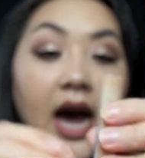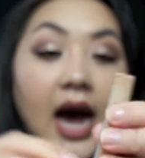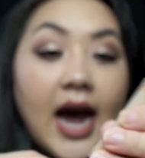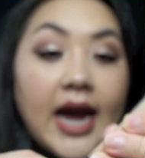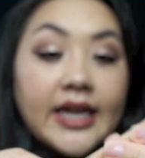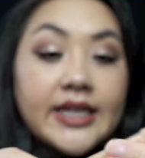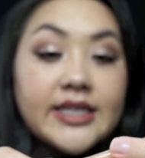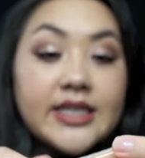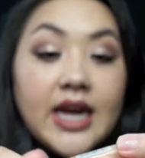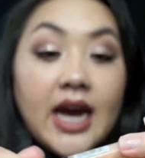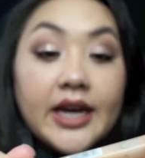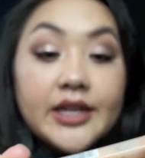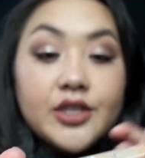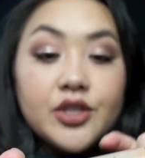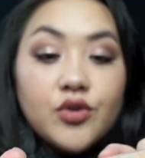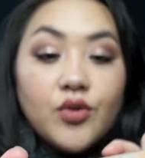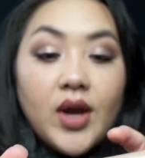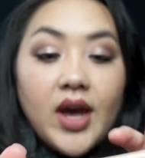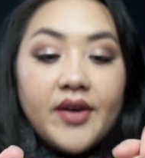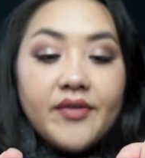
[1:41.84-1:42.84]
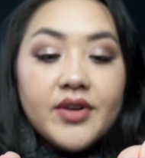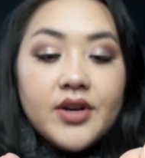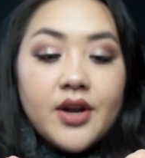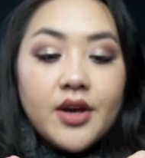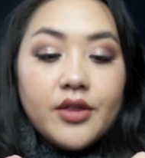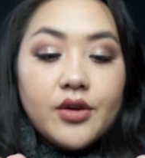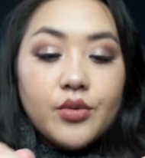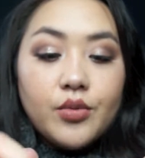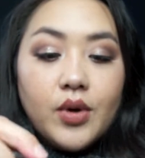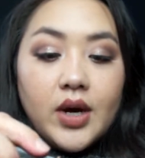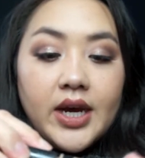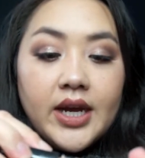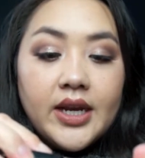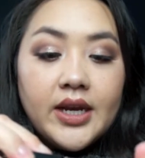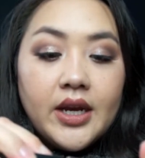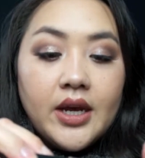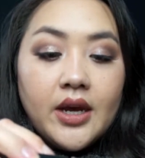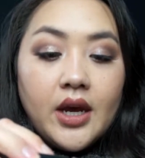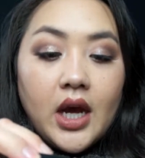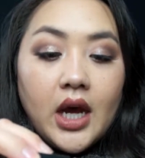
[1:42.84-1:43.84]
I do have another
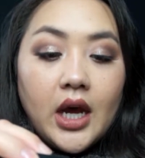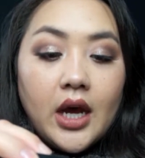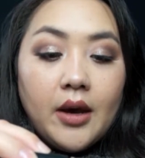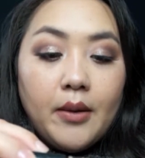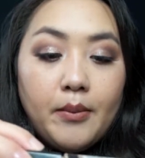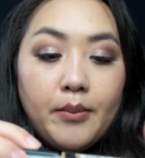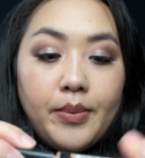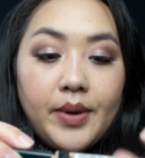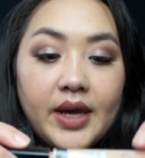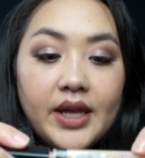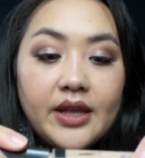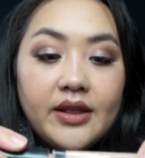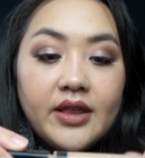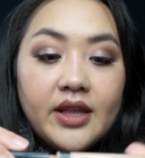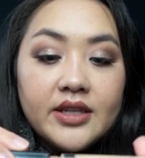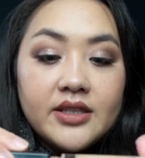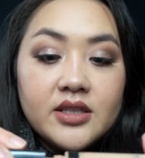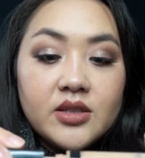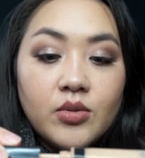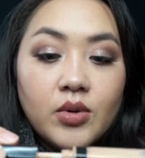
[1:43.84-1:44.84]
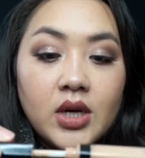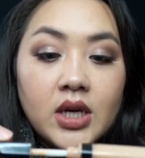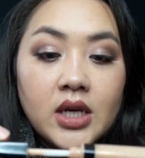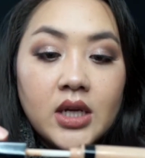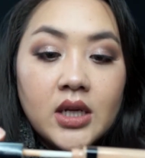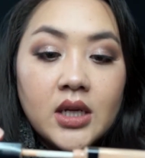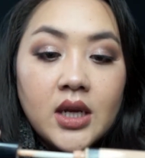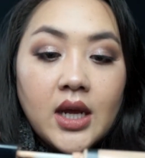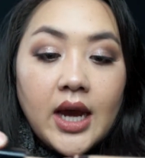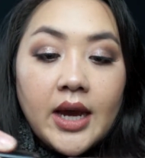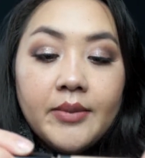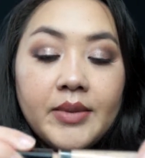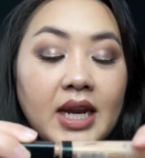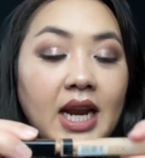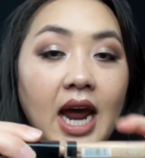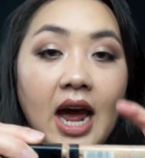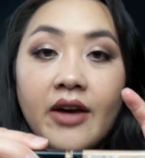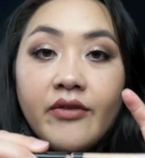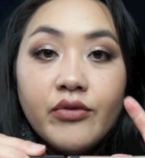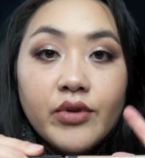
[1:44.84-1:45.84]
one, but this one, I mean,
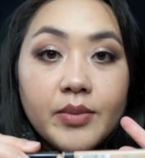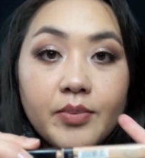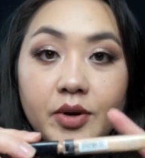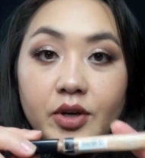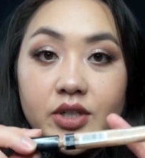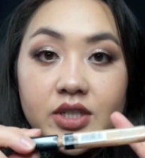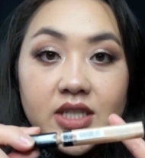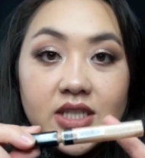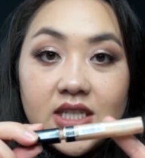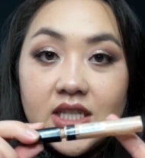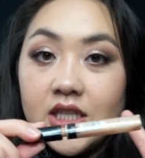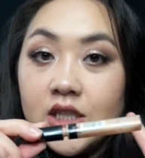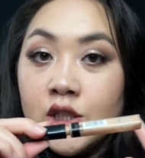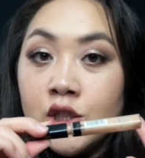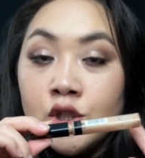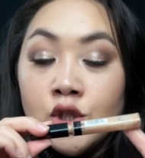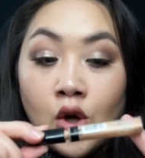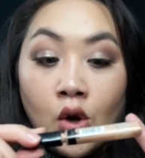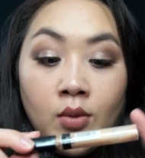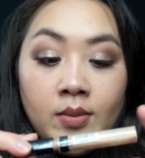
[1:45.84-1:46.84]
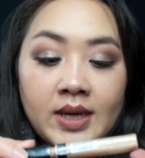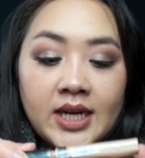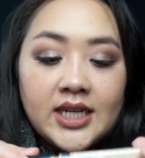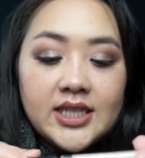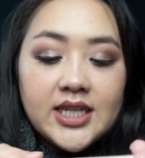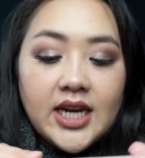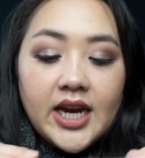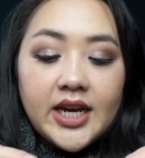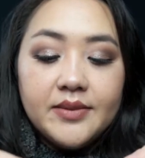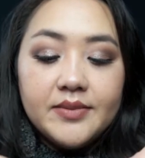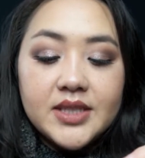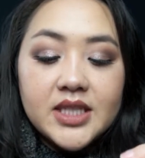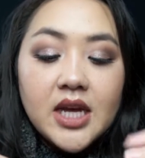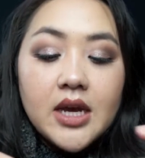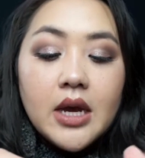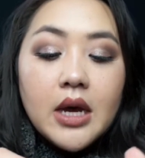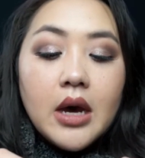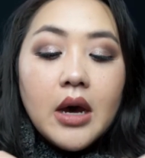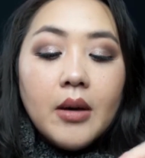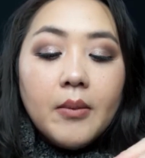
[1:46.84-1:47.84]
I've repurchased this so many times,
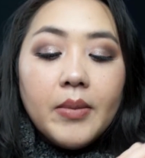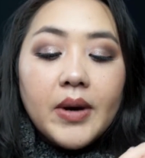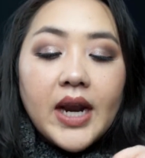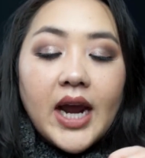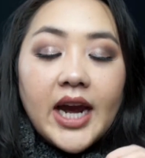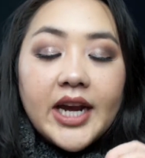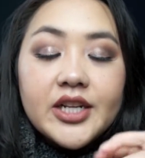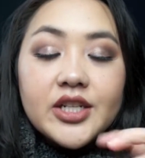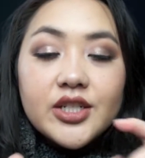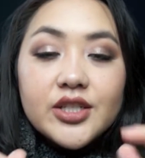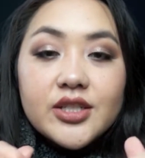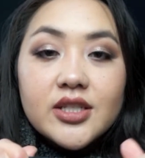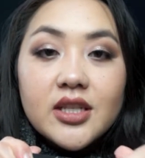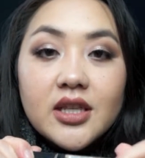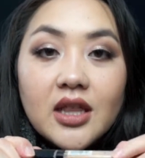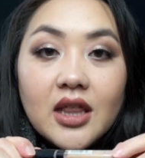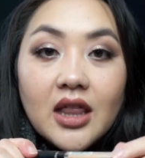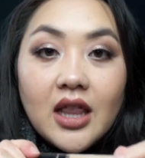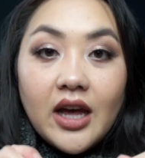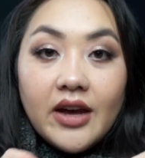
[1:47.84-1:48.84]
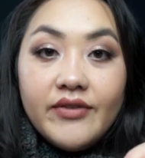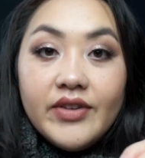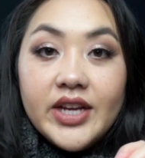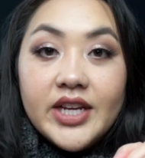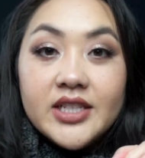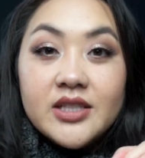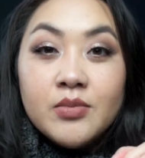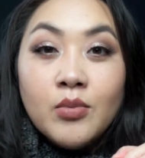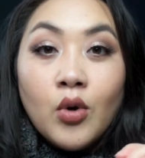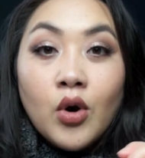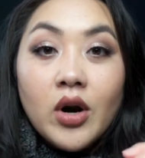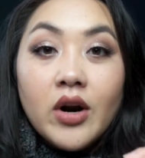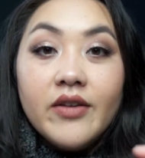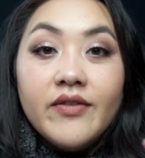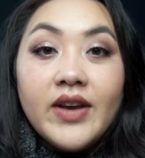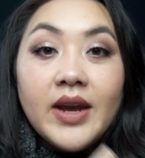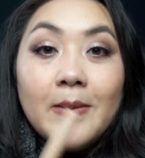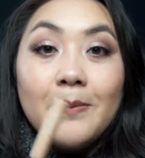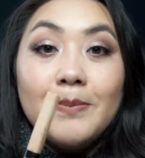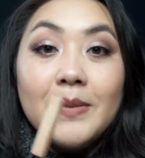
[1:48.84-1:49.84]
but I just love it. It's more
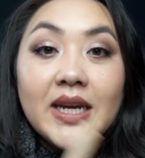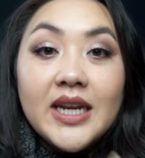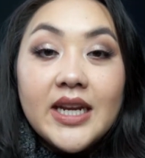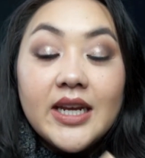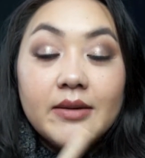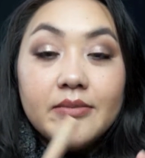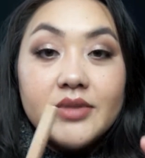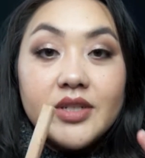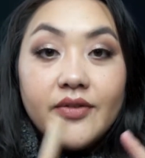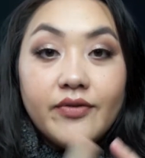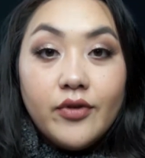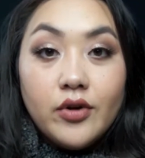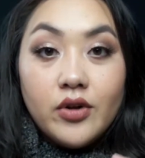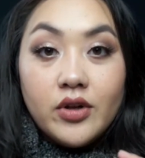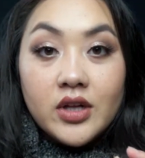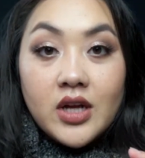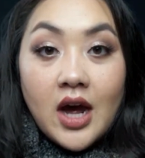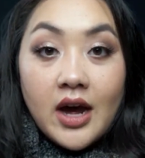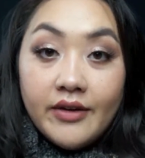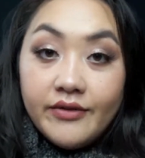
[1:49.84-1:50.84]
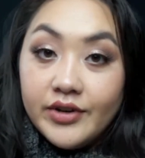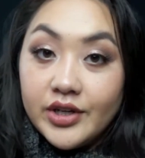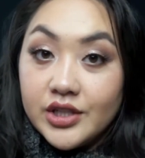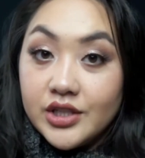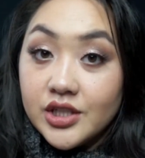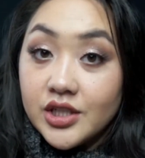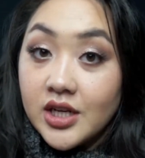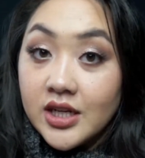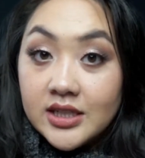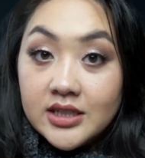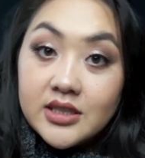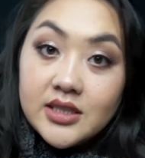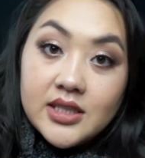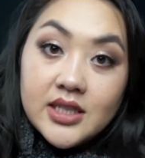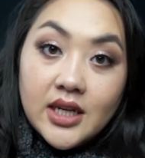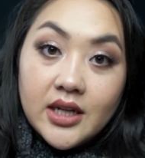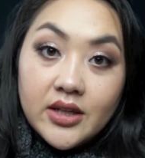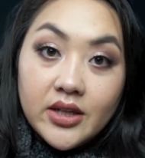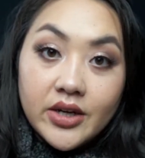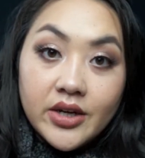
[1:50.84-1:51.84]
of a medium to full coverage
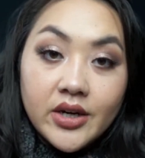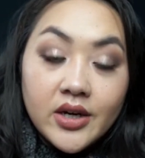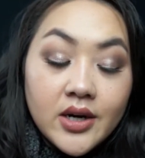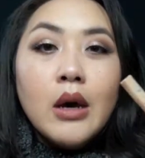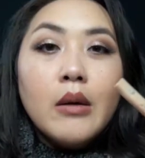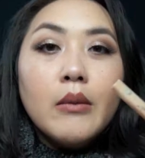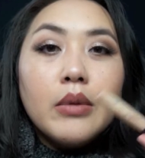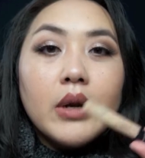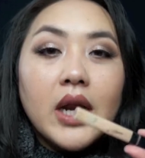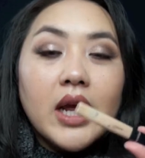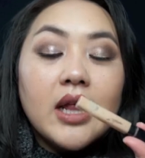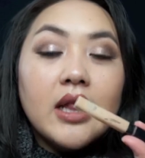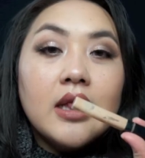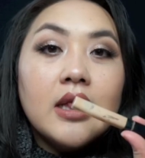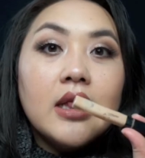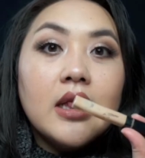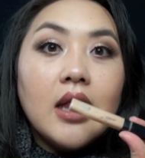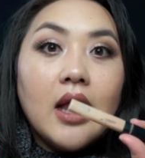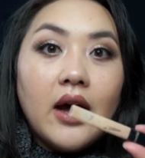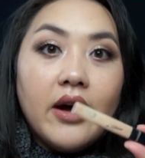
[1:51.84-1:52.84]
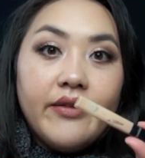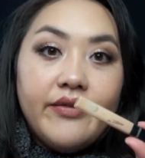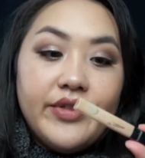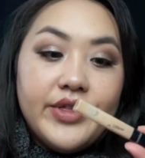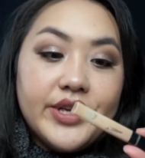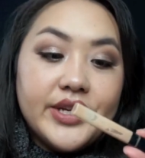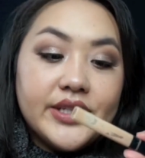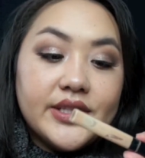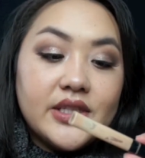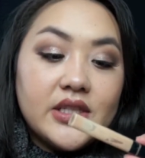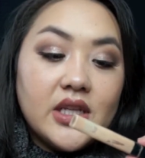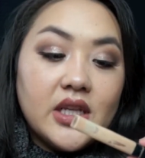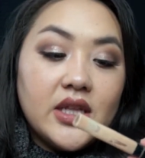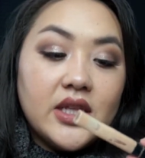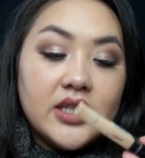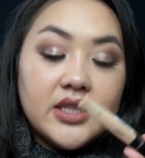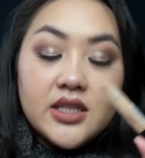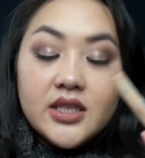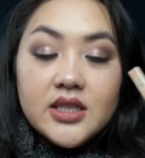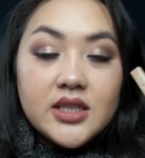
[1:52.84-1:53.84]
concealer, but I love this.
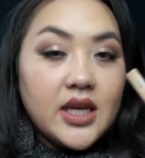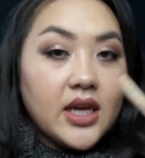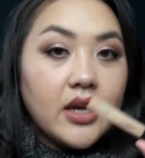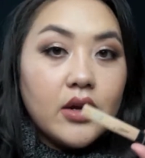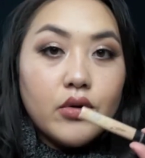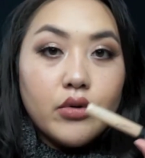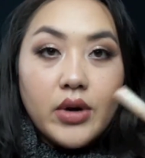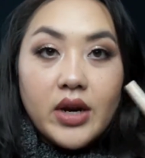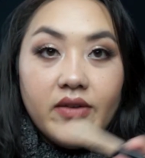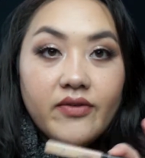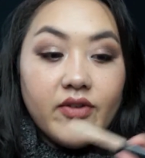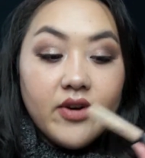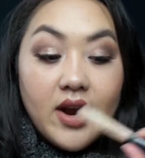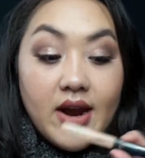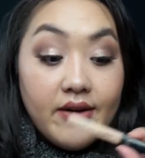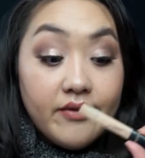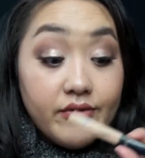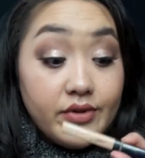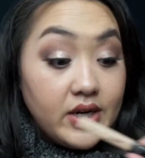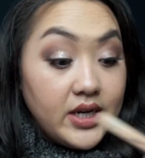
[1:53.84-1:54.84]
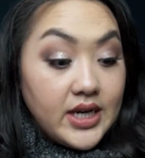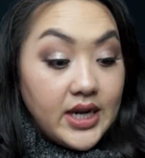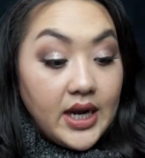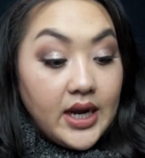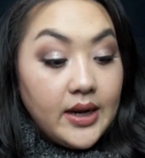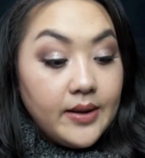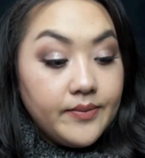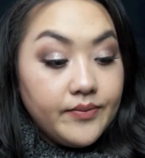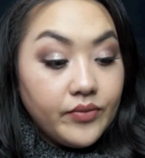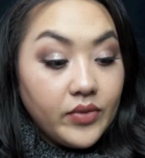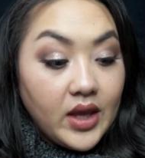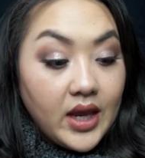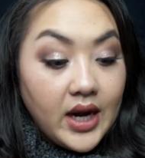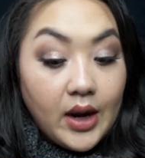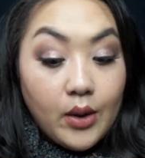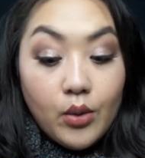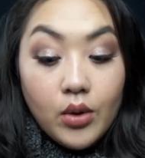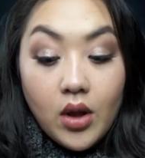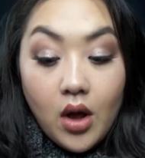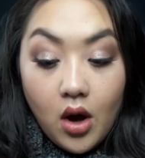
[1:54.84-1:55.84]
This is like great for every day, and
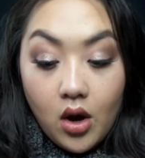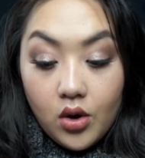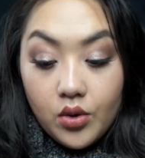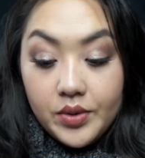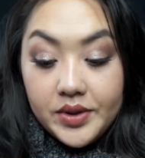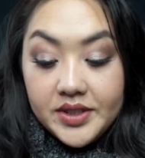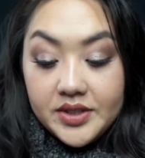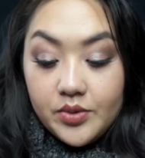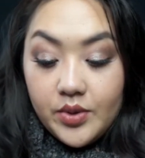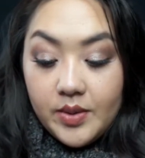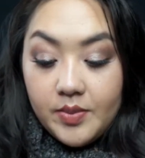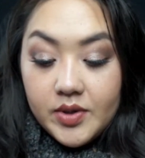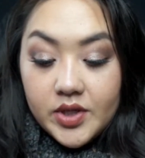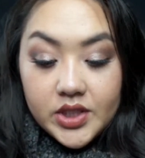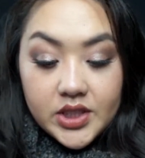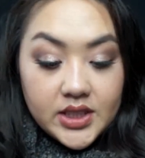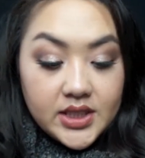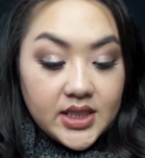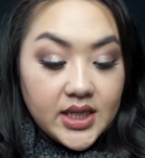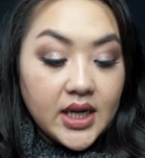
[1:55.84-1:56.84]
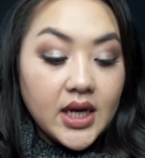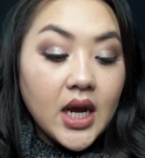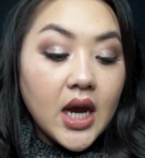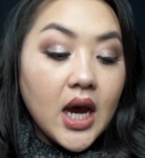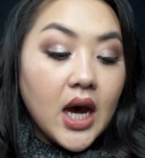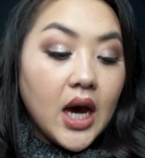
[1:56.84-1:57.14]
I will always repurchase it.